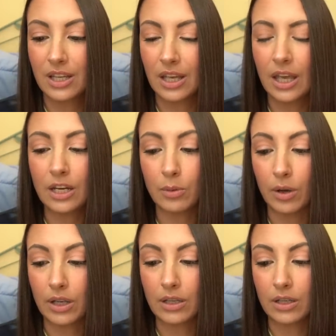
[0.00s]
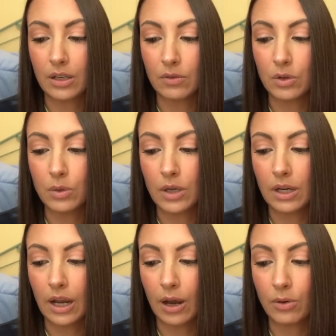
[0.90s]
Anyway, if you get
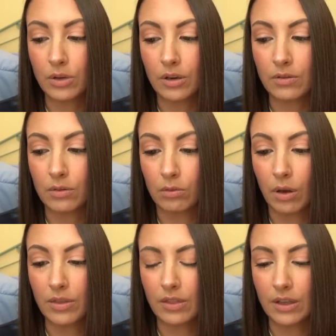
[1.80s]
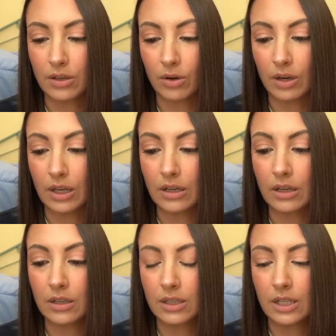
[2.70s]
out of the rut that you're in,
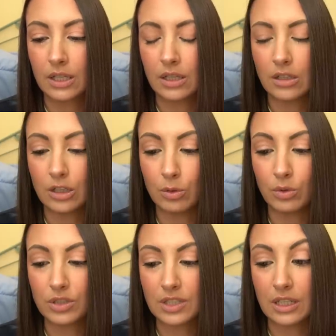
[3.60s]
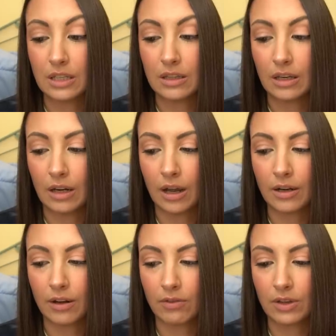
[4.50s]
you will see that not
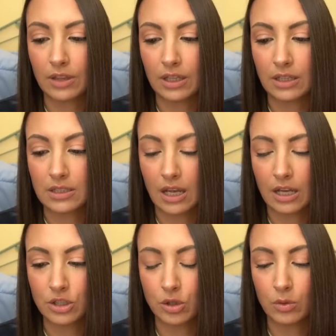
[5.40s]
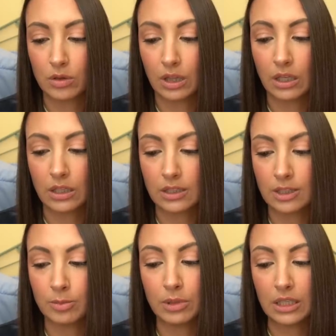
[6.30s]
everything is as you think it
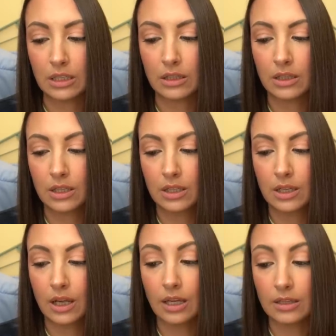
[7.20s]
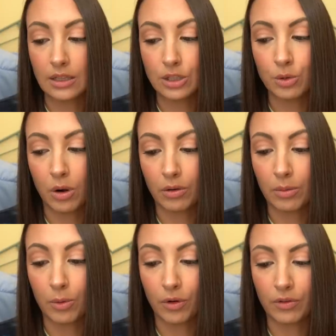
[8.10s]
to be, and that you are a
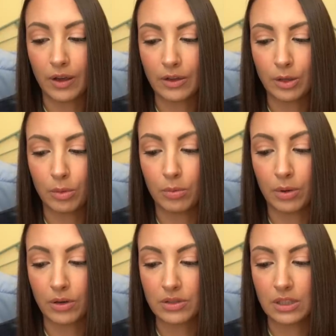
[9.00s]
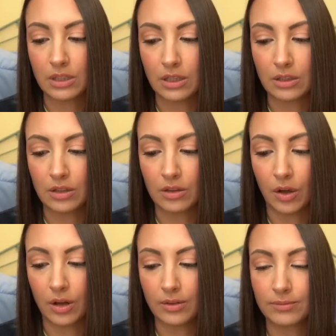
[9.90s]
more valuable person than you thought.